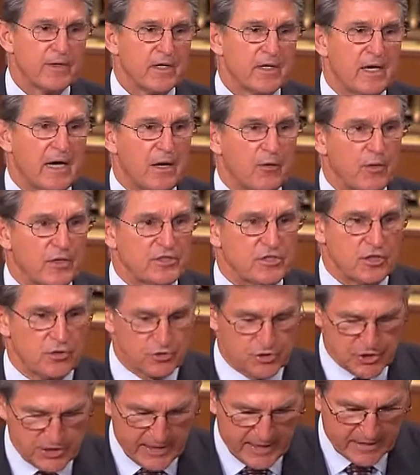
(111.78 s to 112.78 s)
I went to
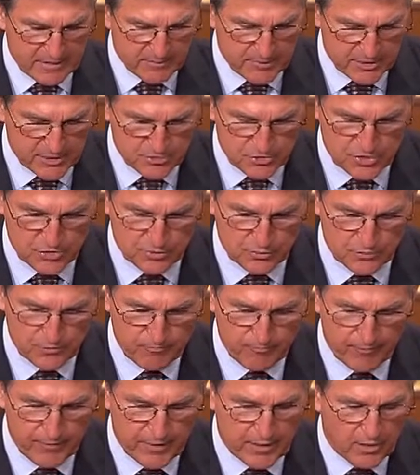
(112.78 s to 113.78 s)
Oceana Middle School,
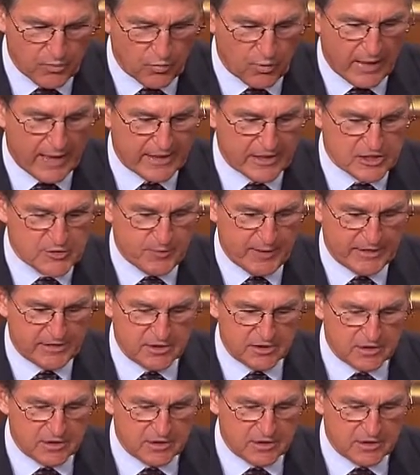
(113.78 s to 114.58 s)
where I'd expected